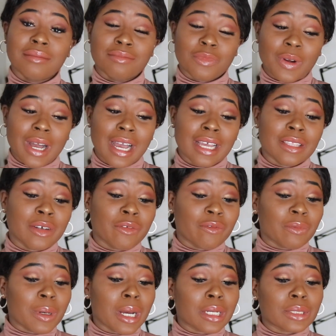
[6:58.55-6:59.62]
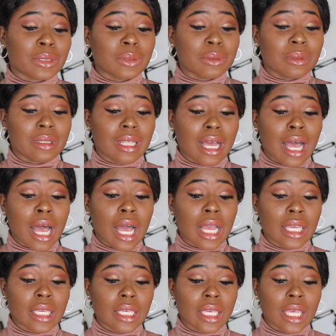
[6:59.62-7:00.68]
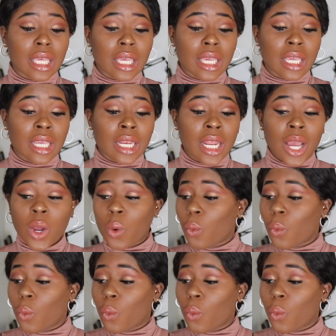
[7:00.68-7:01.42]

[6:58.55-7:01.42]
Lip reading: Why the fuck you lying?